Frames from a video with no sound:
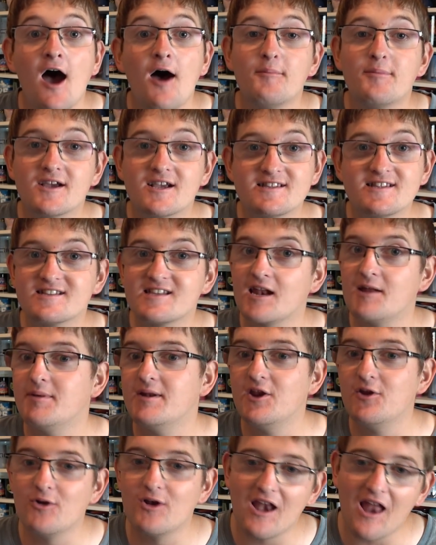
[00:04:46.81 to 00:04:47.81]
because there's going to
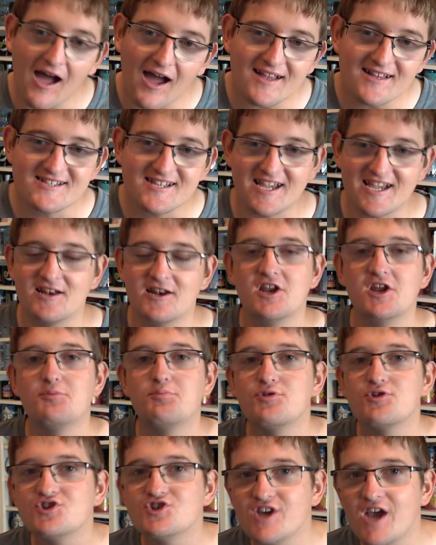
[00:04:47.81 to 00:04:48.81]
be new lighting, new
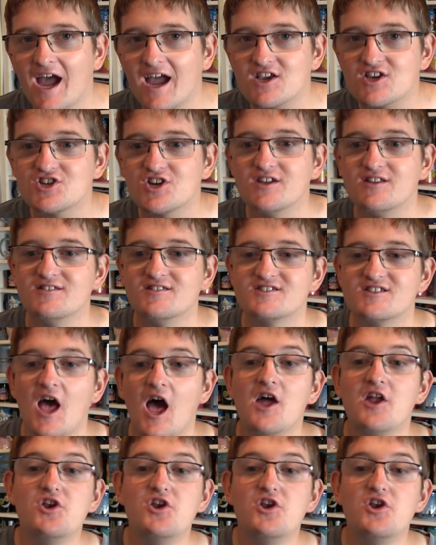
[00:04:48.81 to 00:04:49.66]
projections,